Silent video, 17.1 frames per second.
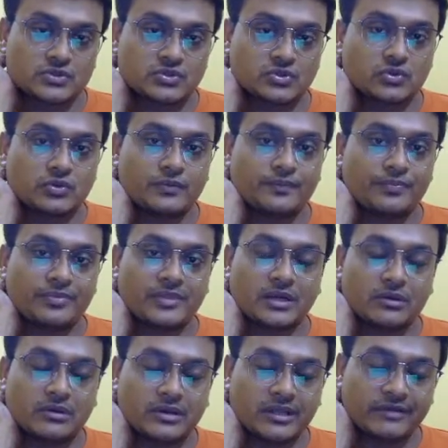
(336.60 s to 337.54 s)
so
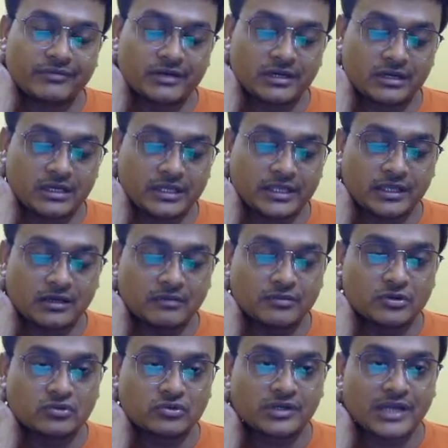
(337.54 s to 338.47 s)
that will definitely
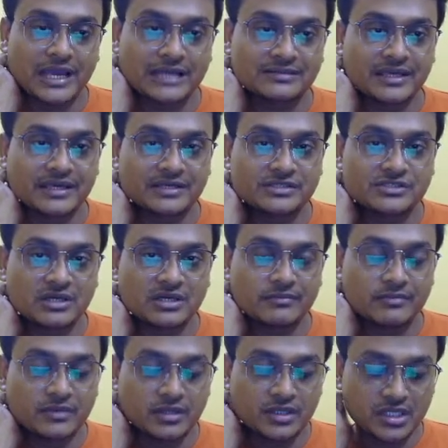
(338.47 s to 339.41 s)
help you to crack the
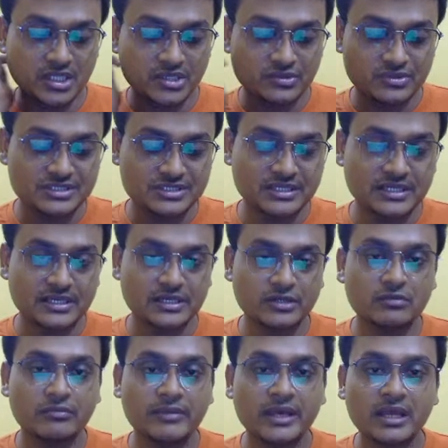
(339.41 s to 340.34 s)
exam. UGC
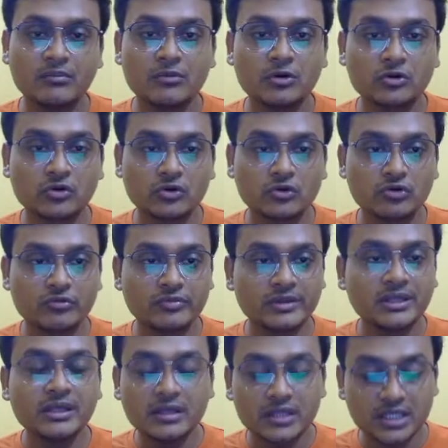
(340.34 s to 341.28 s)
your main motto would
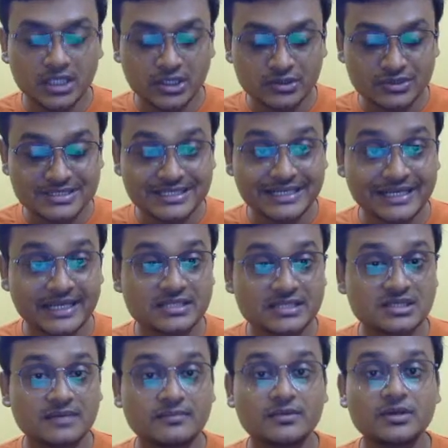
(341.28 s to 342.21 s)
be UGC
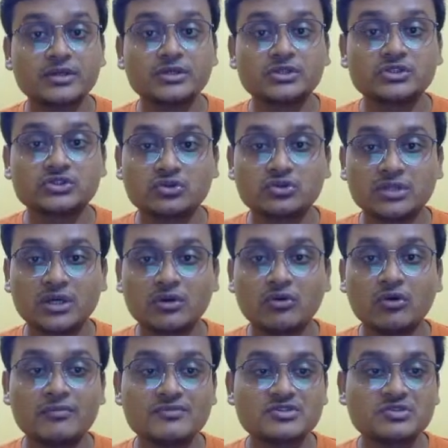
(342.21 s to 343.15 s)
exam. So the
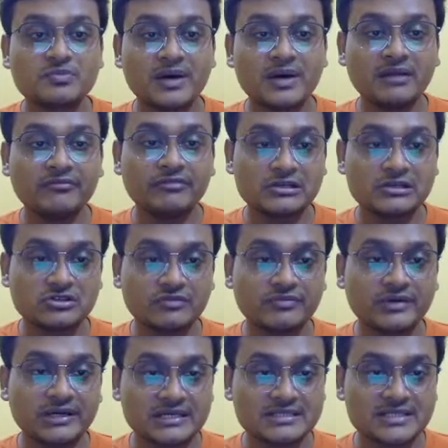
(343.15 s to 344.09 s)
home span
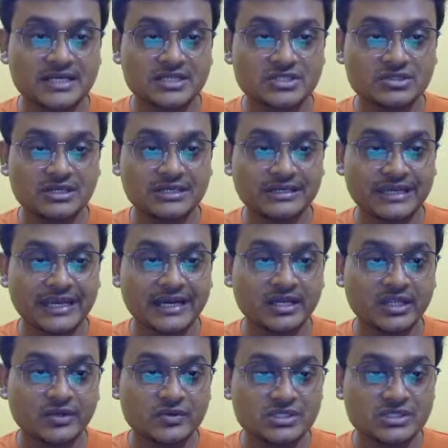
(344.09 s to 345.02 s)
philosopher, it is actually
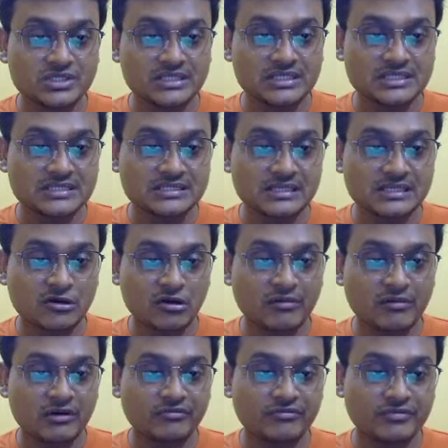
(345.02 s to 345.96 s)
Ted Hughes, T.S. Eliot,
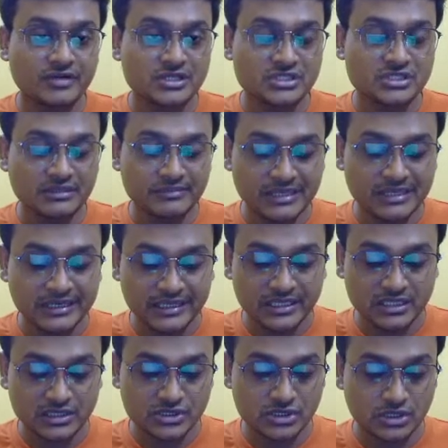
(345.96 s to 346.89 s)
Robert Frost, Emily
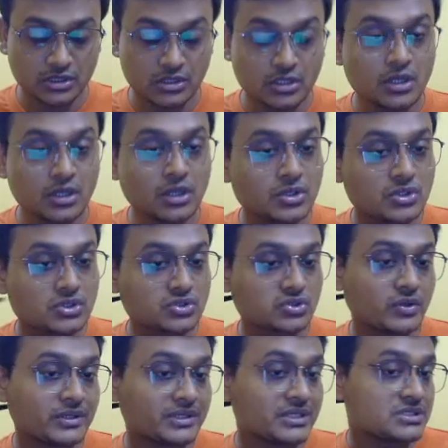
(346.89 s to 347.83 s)
Dickinson.
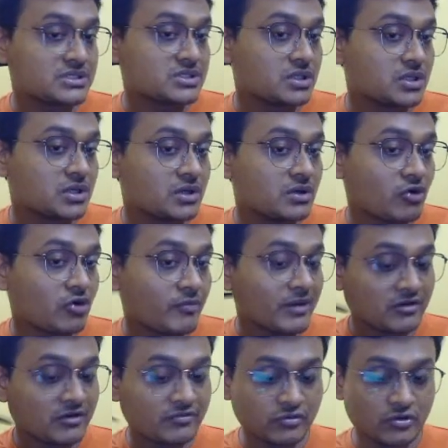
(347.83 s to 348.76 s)
So it is
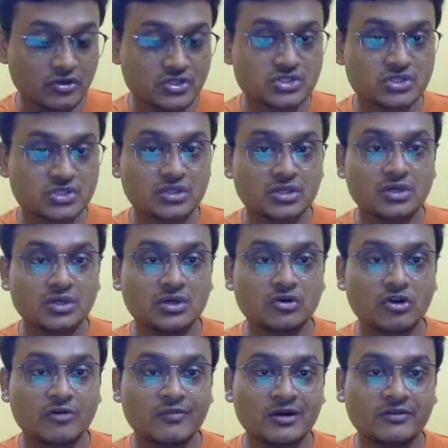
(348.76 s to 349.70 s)
Robert Frost.
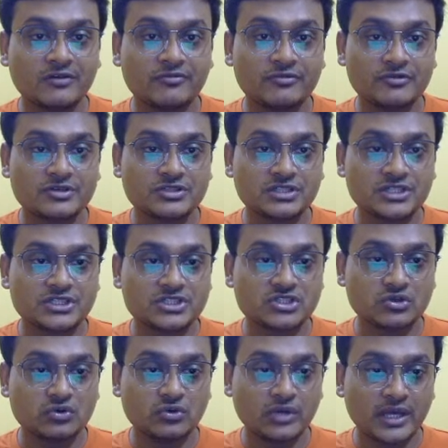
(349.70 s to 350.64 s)
Robert Frost
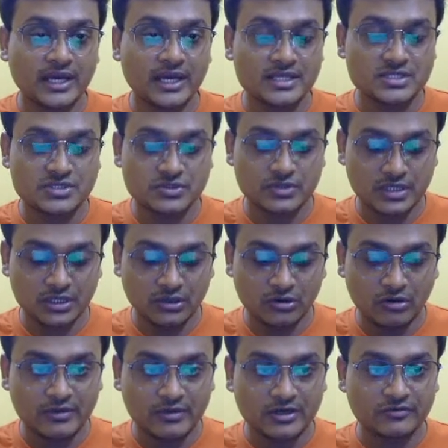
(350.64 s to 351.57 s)
is known as, okay,
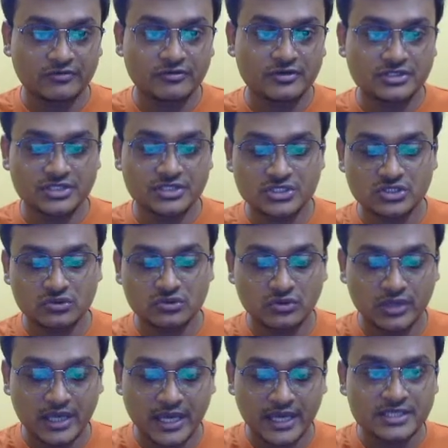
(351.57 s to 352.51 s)
Robert Frost is
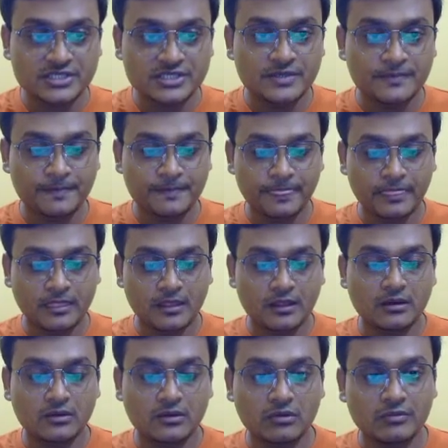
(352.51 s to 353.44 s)
known as,
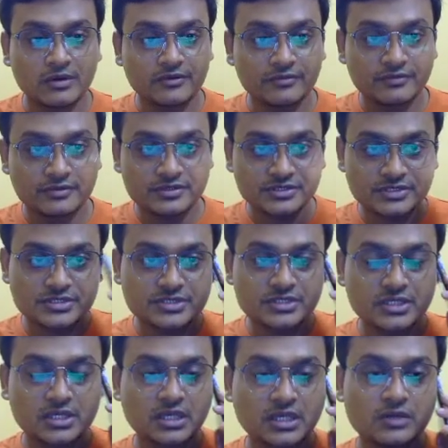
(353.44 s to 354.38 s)
Robert Frost
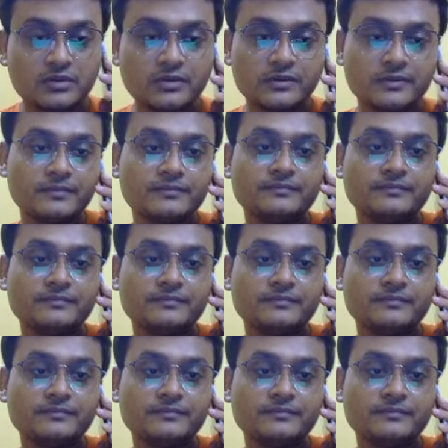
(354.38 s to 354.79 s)
is, hello,